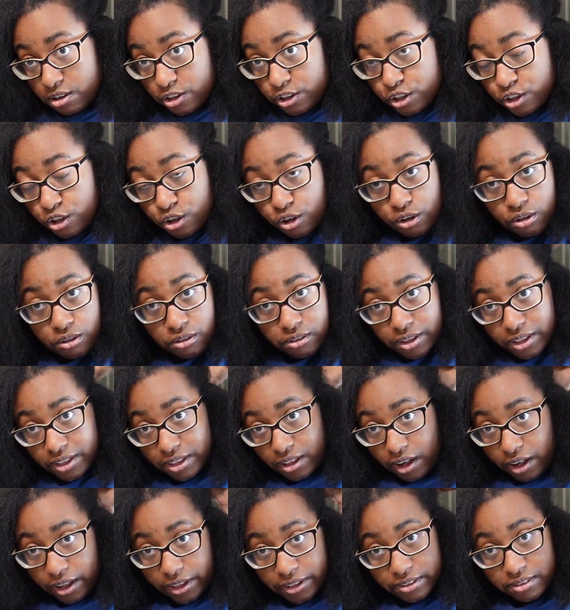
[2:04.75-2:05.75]
Your girl
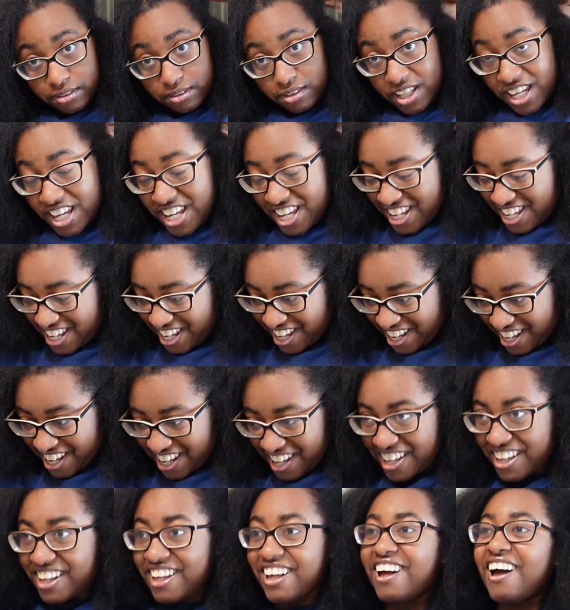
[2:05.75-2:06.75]
cannot.
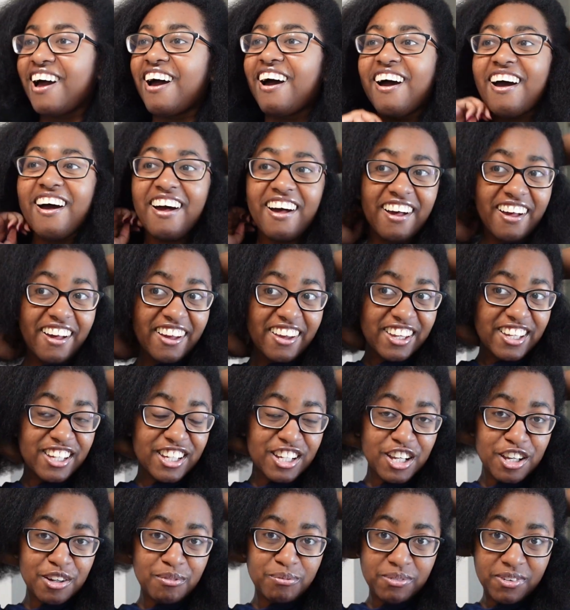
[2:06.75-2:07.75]

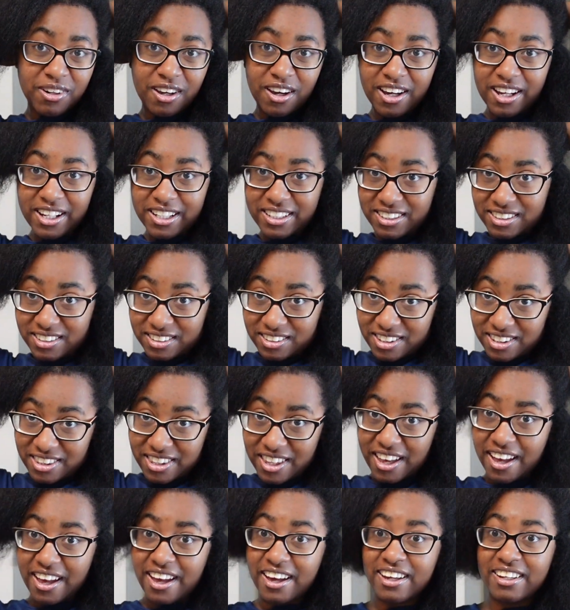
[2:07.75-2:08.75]
I am not
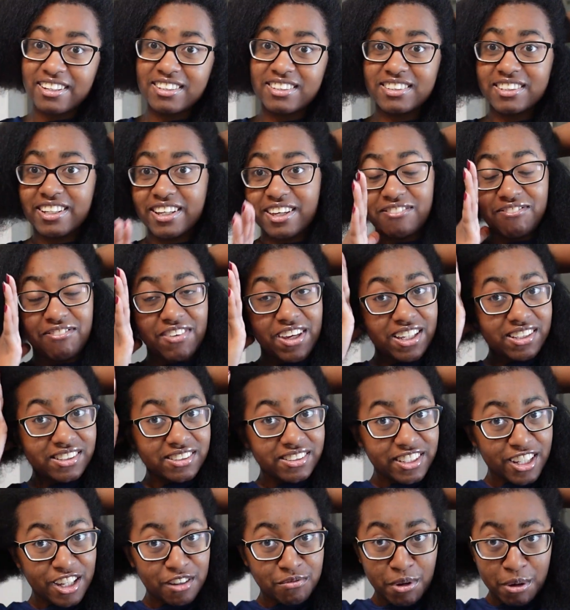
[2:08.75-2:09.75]
that
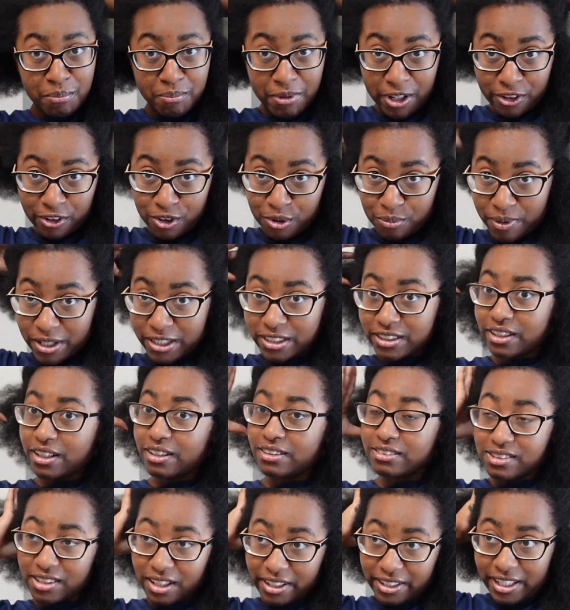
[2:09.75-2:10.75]
advanced yet. My black girl magic
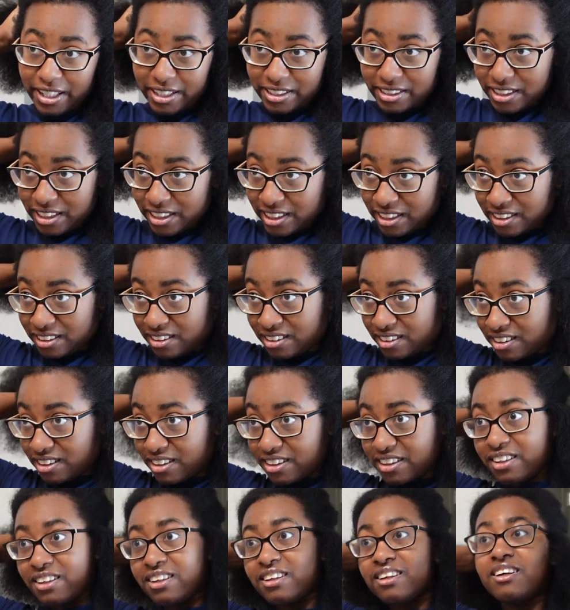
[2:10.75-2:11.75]
has not kicked in
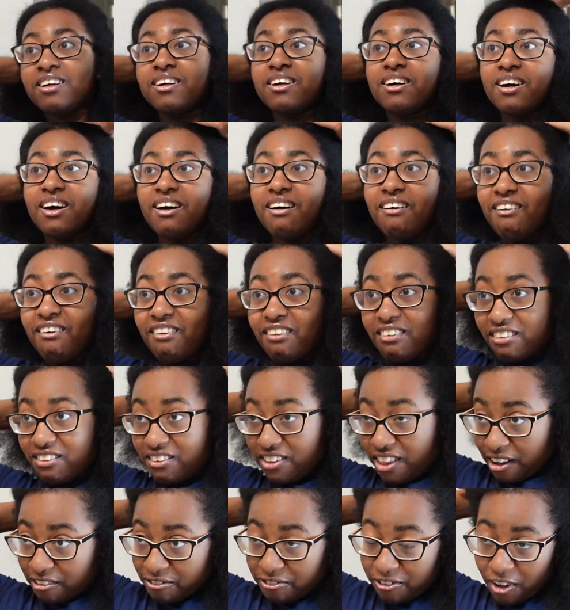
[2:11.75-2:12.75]

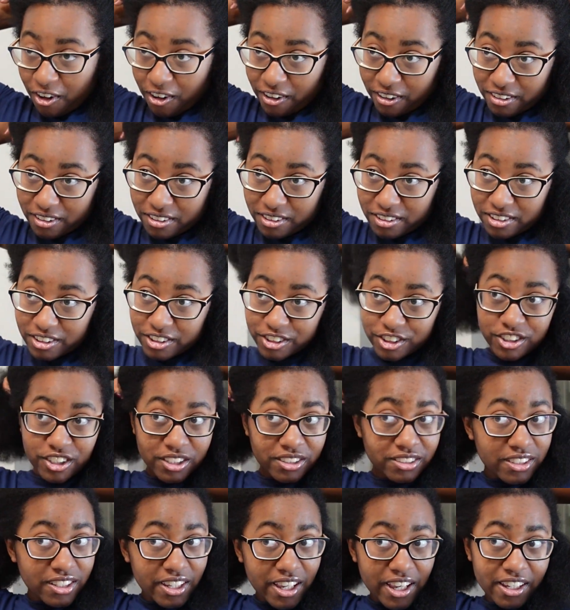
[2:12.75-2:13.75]
that far
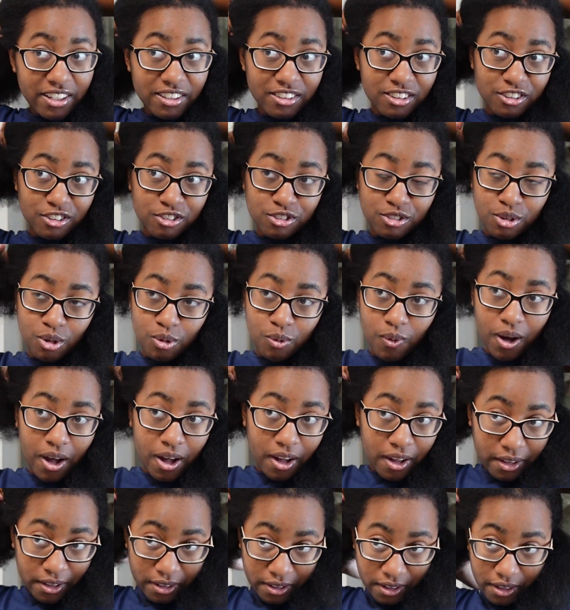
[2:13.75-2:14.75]
just yet, so
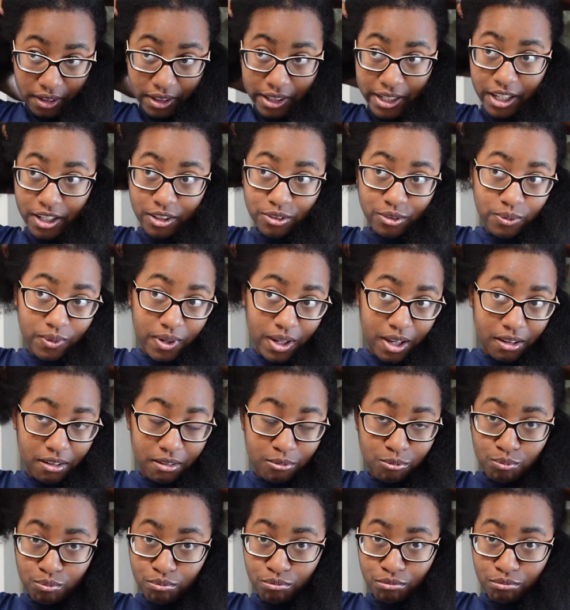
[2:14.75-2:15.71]
I can't do that.